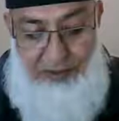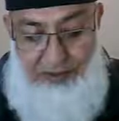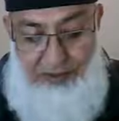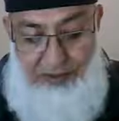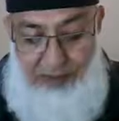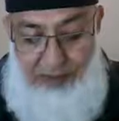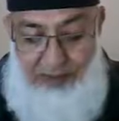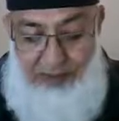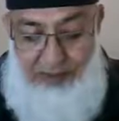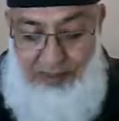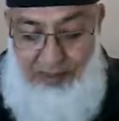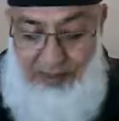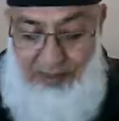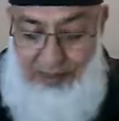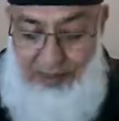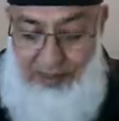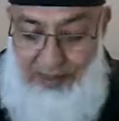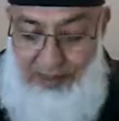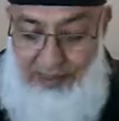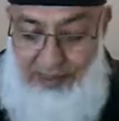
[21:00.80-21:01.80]
be
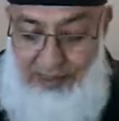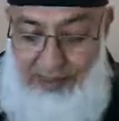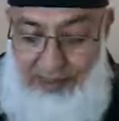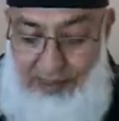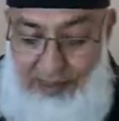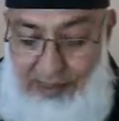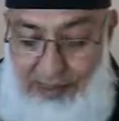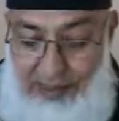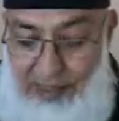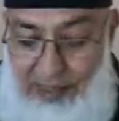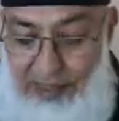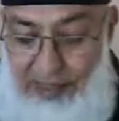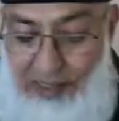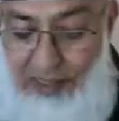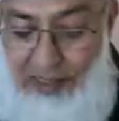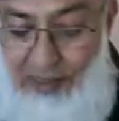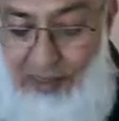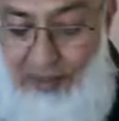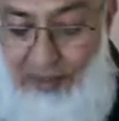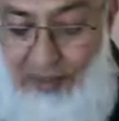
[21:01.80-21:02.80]
erected there,
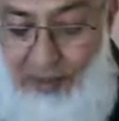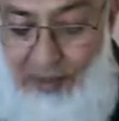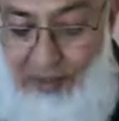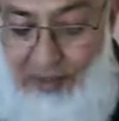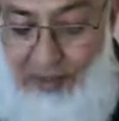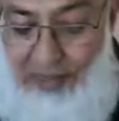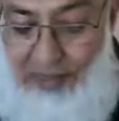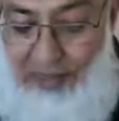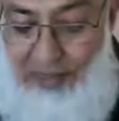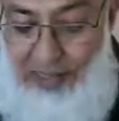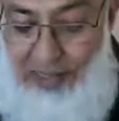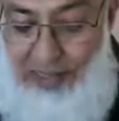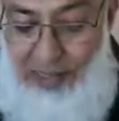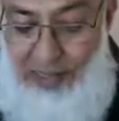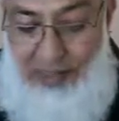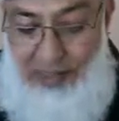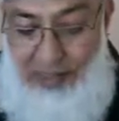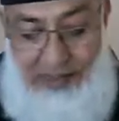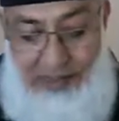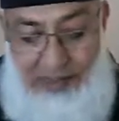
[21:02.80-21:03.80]
shall be operated
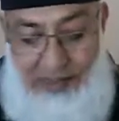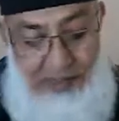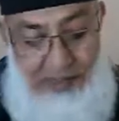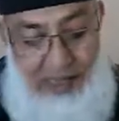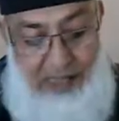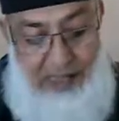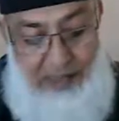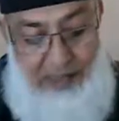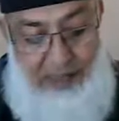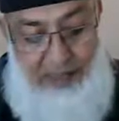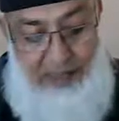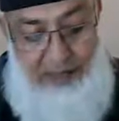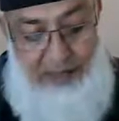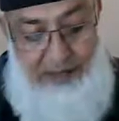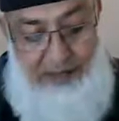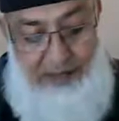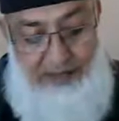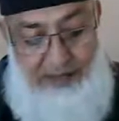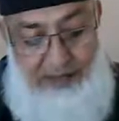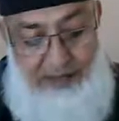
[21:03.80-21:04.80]
unless the exhaust
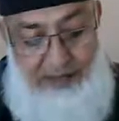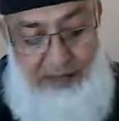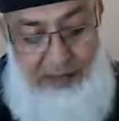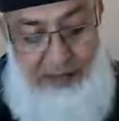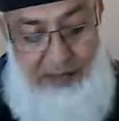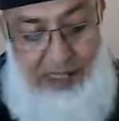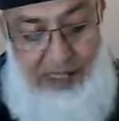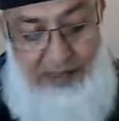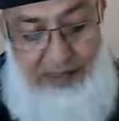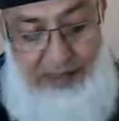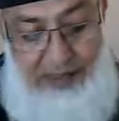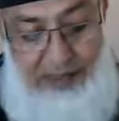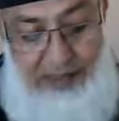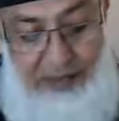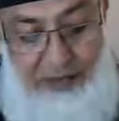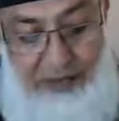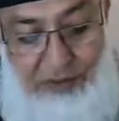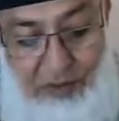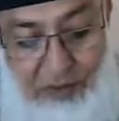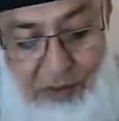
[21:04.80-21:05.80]
is connected
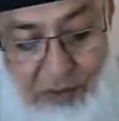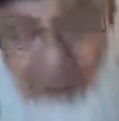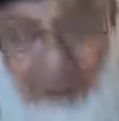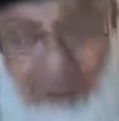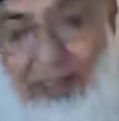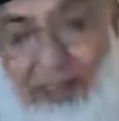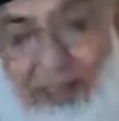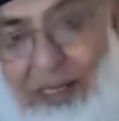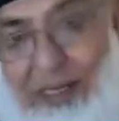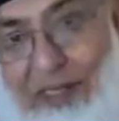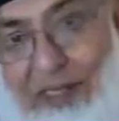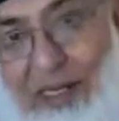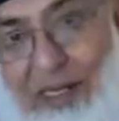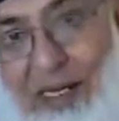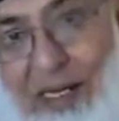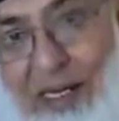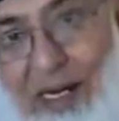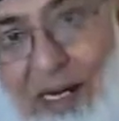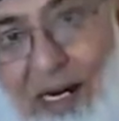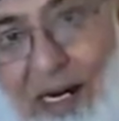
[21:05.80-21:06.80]
into open ear.
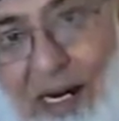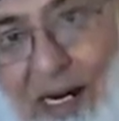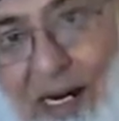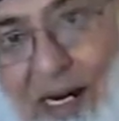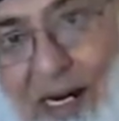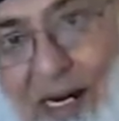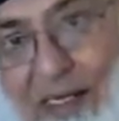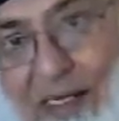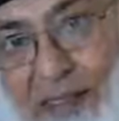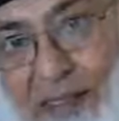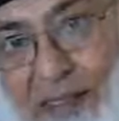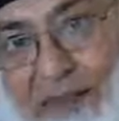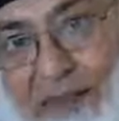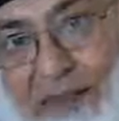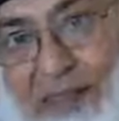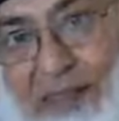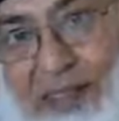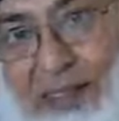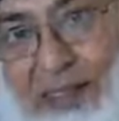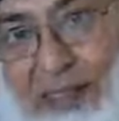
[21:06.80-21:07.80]
And
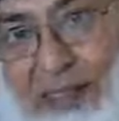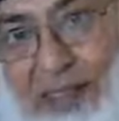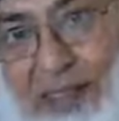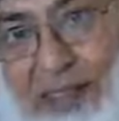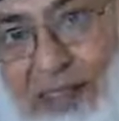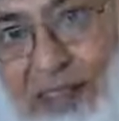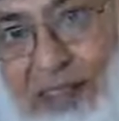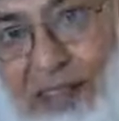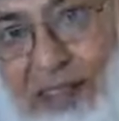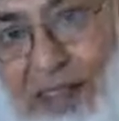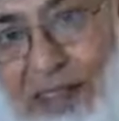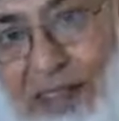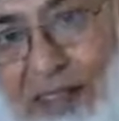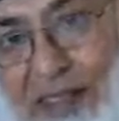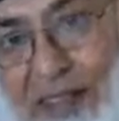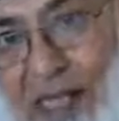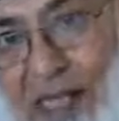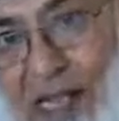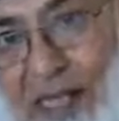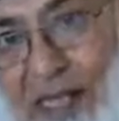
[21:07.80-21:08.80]
you see, this
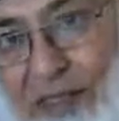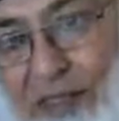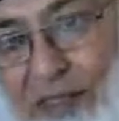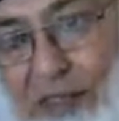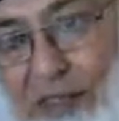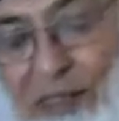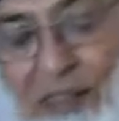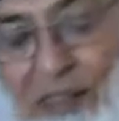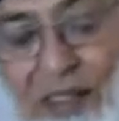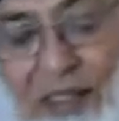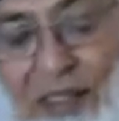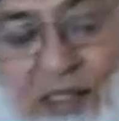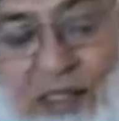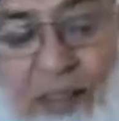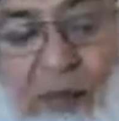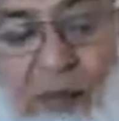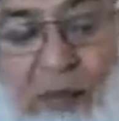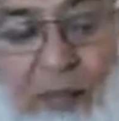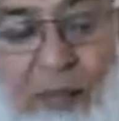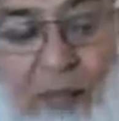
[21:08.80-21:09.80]
exhaust should be in
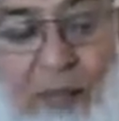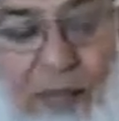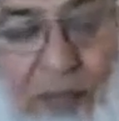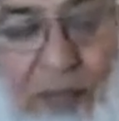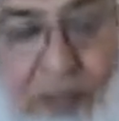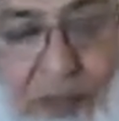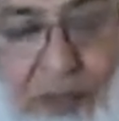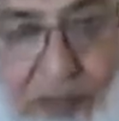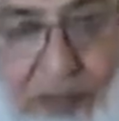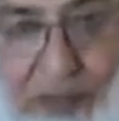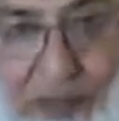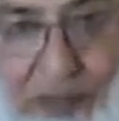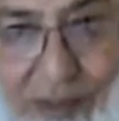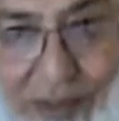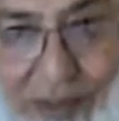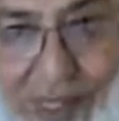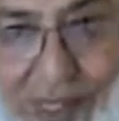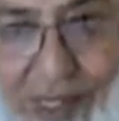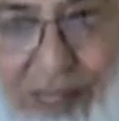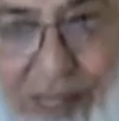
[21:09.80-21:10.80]
the open ear so
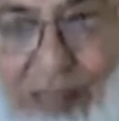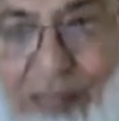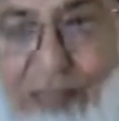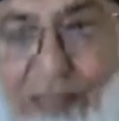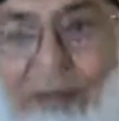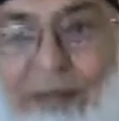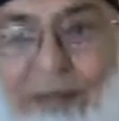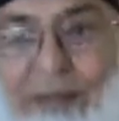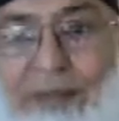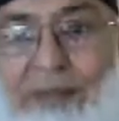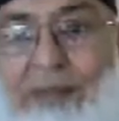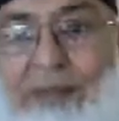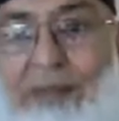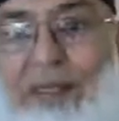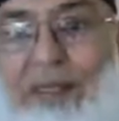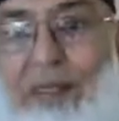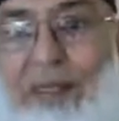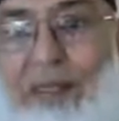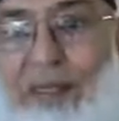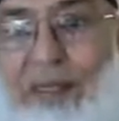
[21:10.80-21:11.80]
that
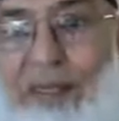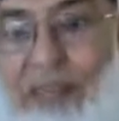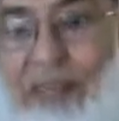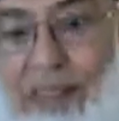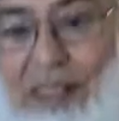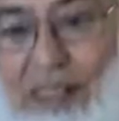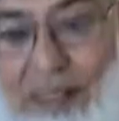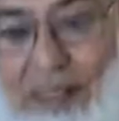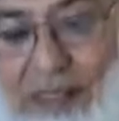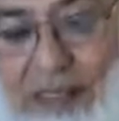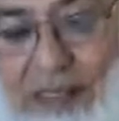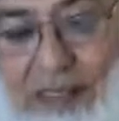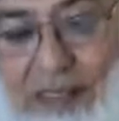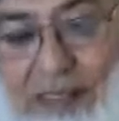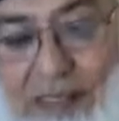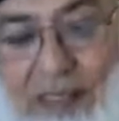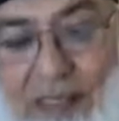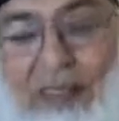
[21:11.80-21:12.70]
you see this